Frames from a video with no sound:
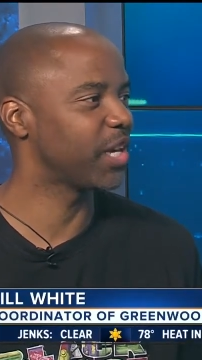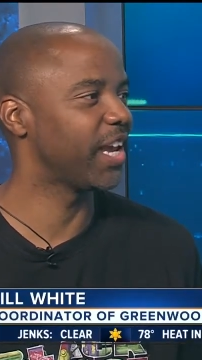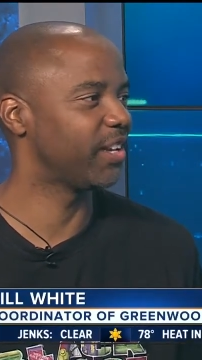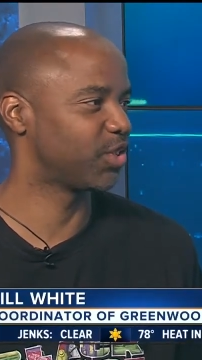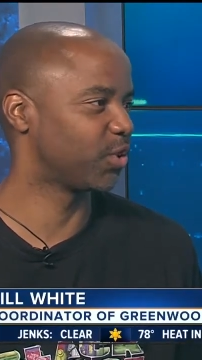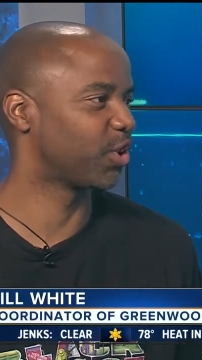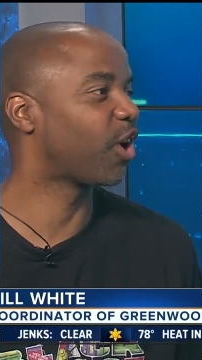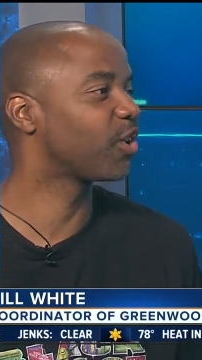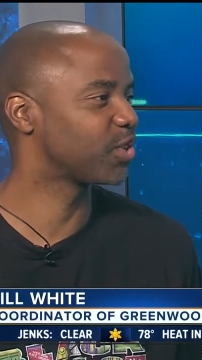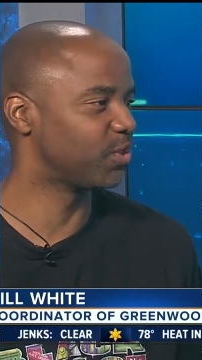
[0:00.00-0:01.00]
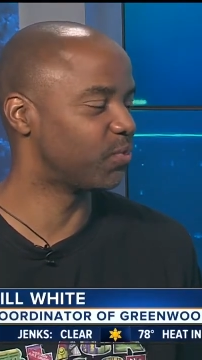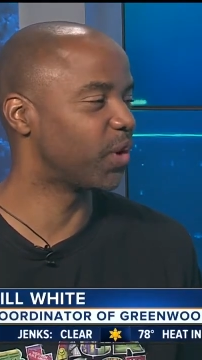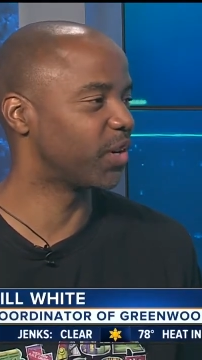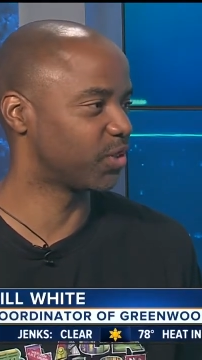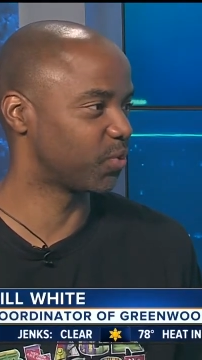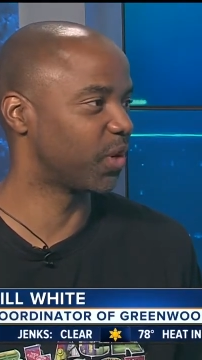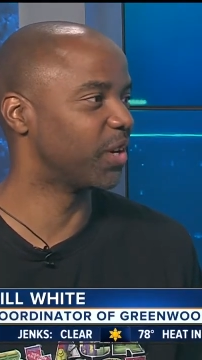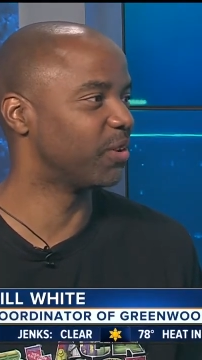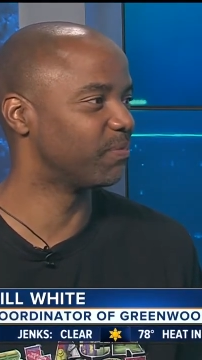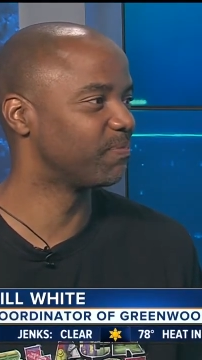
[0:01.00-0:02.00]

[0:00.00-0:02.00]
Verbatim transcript: and show their artisan ware as well.